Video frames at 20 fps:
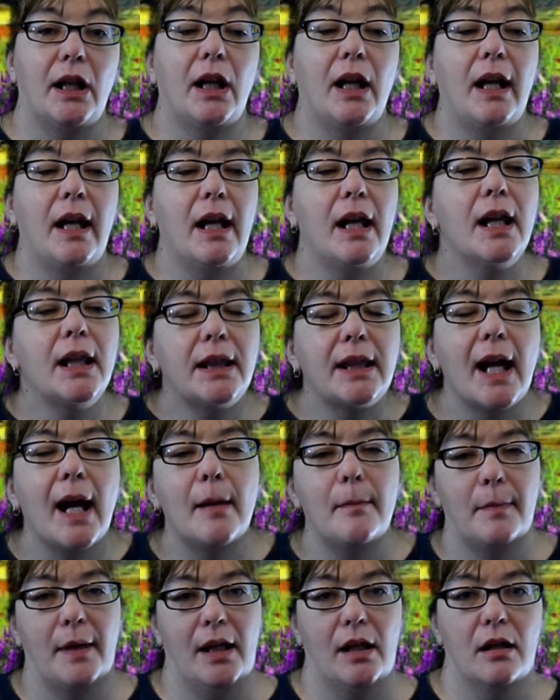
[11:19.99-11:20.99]
Hit
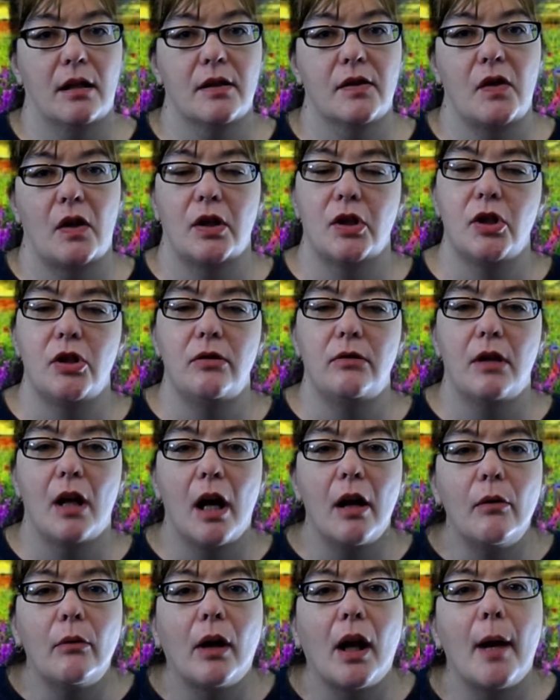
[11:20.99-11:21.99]
that bell so that you
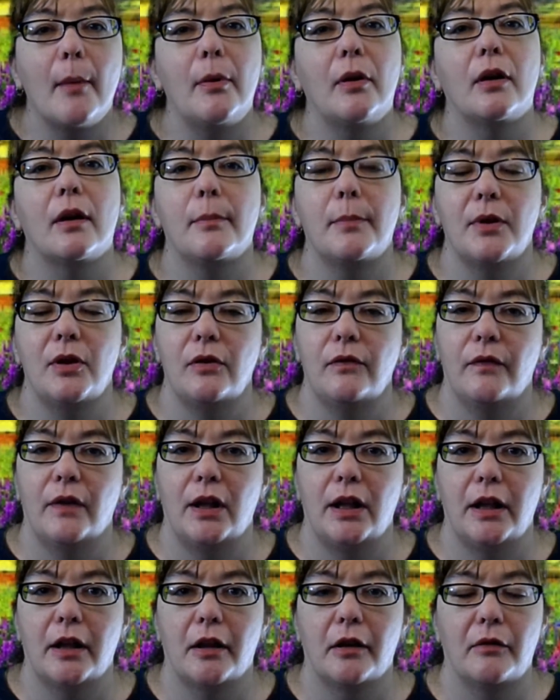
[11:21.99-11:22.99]
know when I put up a new
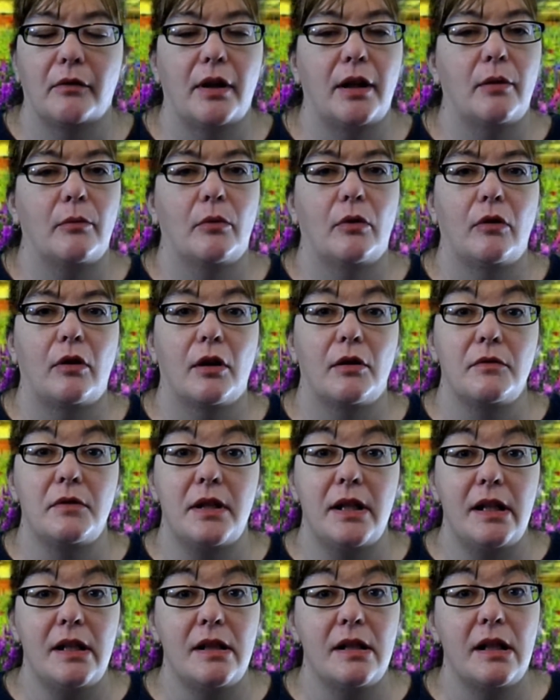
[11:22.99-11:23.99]
video. It will go
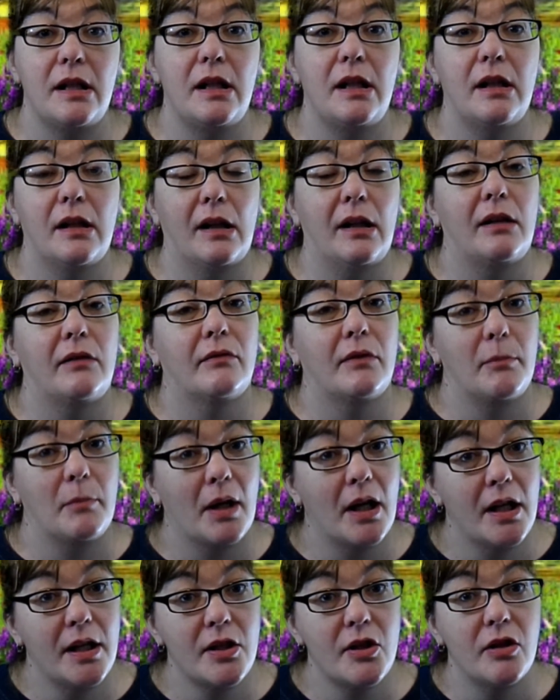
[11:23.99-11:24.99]
ding ding and
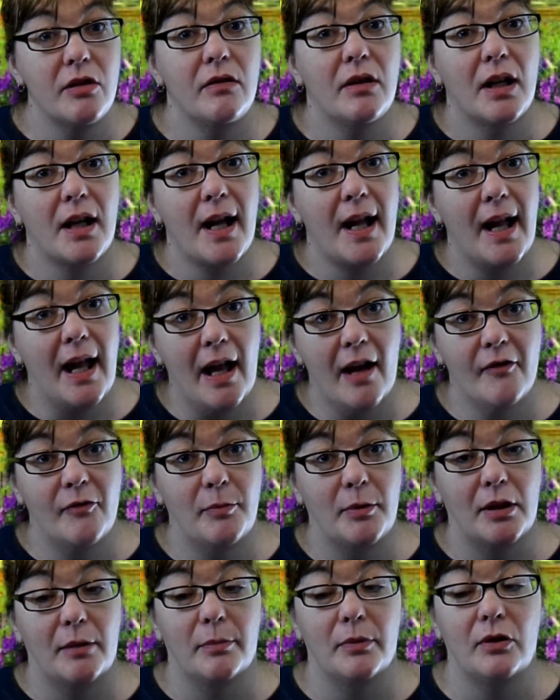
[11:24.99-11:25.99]
remind you that I have
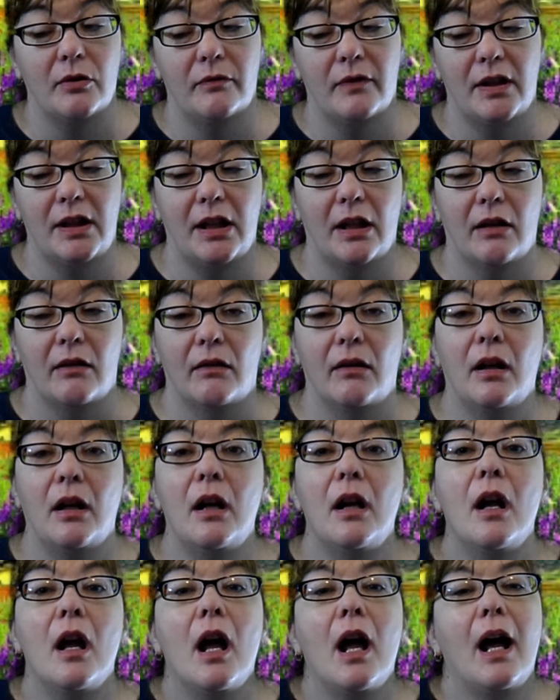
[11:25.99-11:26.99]
put up a new video.
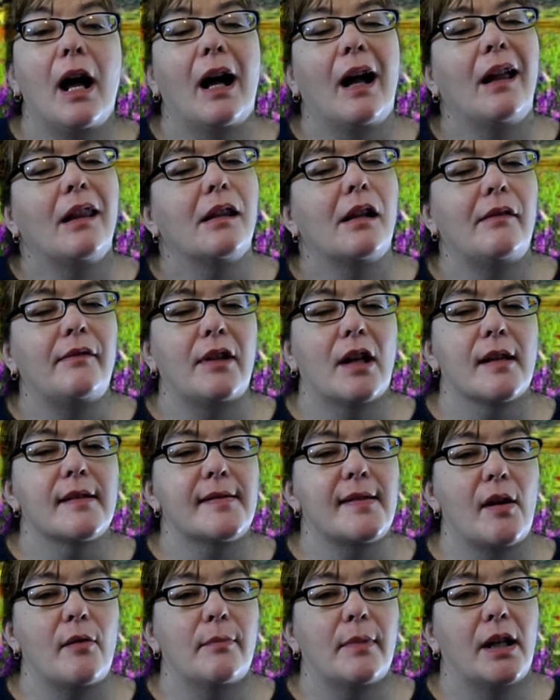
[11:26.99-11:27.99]
I love y'all
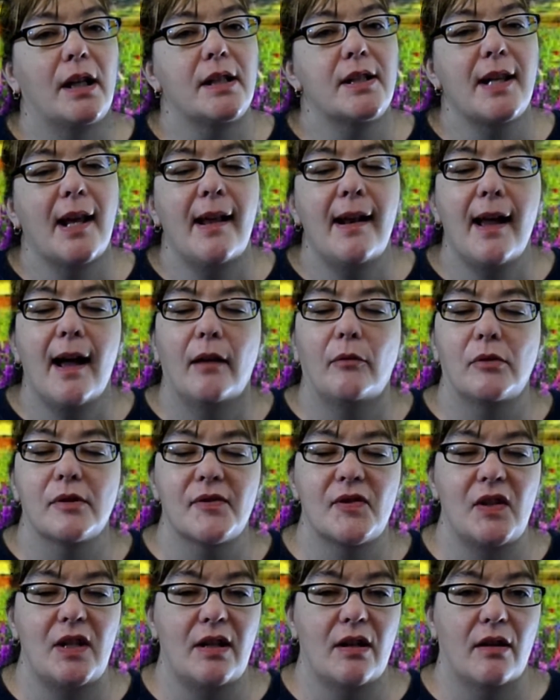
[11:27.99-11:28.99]
so much, and I will
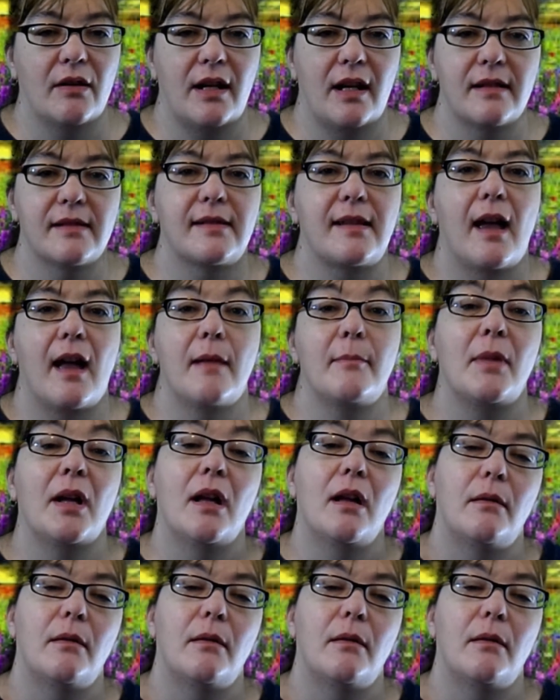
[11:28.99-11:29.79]
see y'all next time.